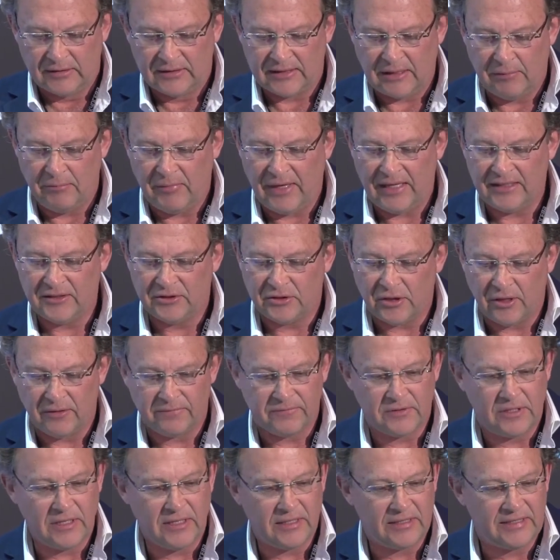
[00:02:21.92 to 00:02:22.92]
Some months
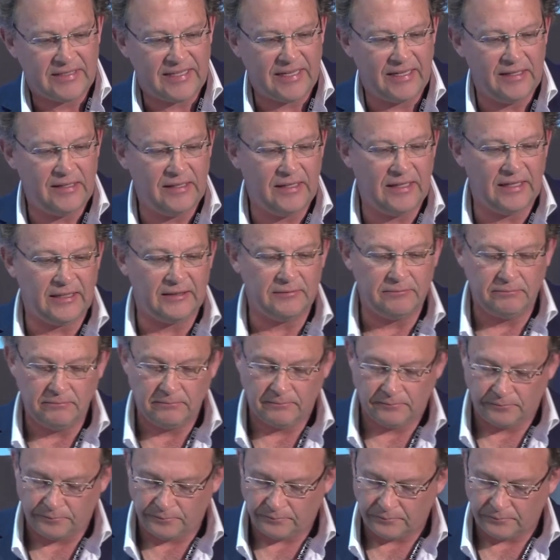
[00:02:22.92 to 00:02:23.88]
after attending